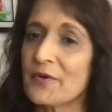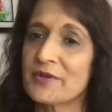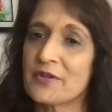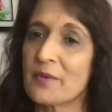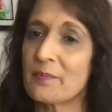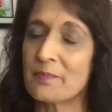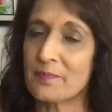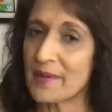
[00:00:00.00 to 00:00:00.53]
in
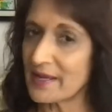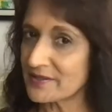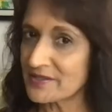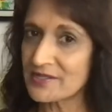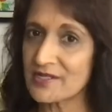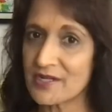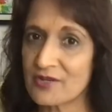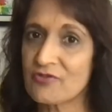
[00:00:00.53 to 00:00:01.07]
your
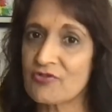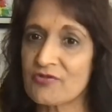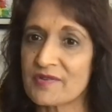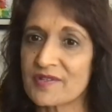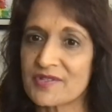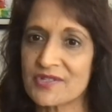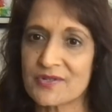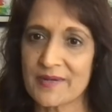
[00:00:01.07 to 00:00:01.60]
best
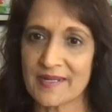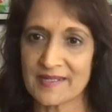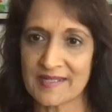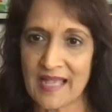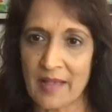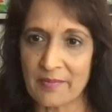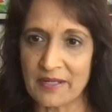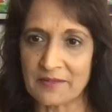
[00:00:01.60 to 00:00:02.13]
interest to
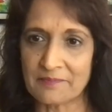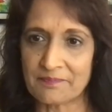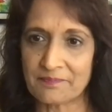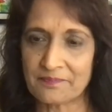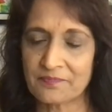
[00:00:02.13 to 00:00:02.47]
examine.